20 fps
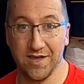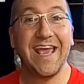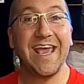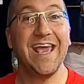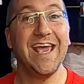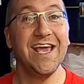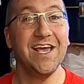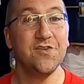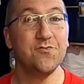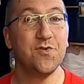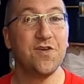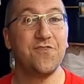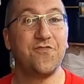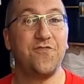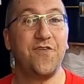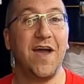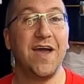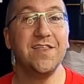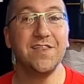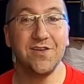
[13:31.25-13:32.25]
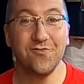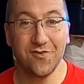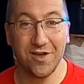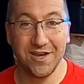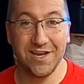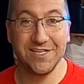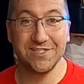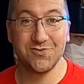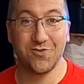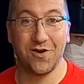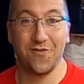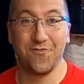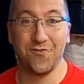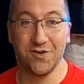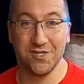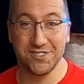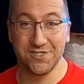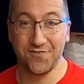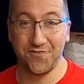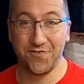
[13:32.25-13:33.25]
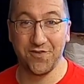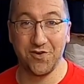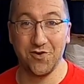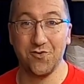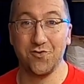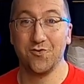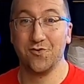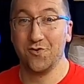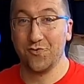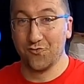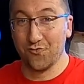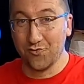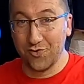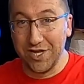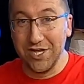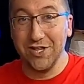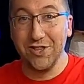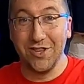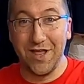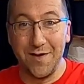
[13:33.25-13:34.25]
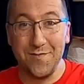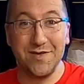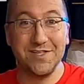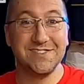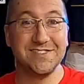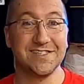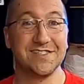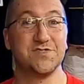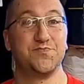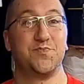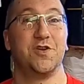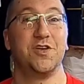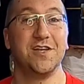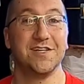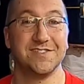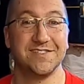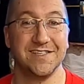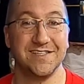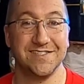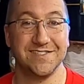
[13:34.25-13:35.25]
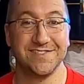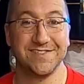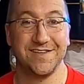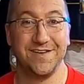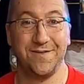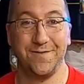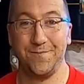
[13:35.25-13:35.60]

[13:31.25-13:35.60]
And we've finally run into our first few real Lemons experiences.